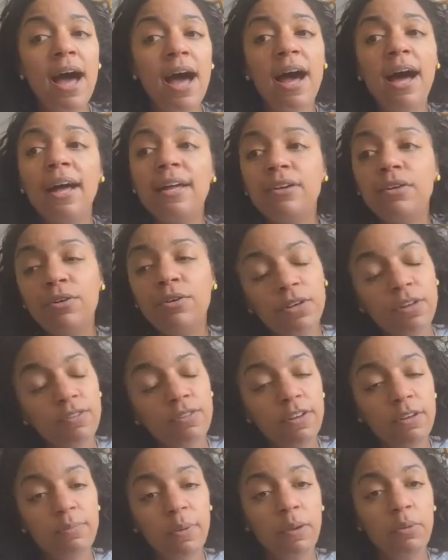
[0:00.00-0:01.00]
and all your
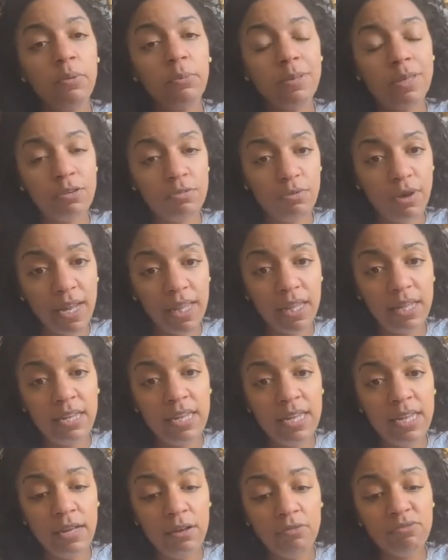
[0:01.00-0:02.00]
feedback will be
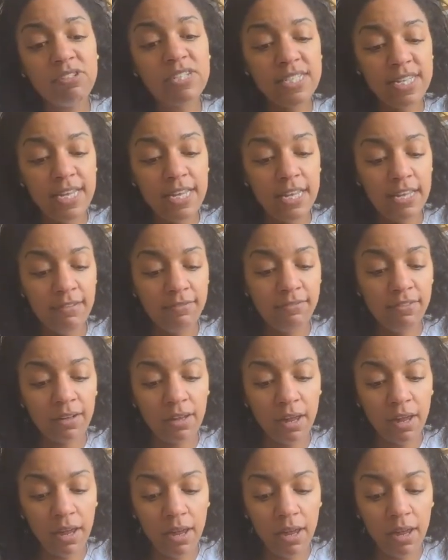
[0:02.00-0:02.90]
greatly received.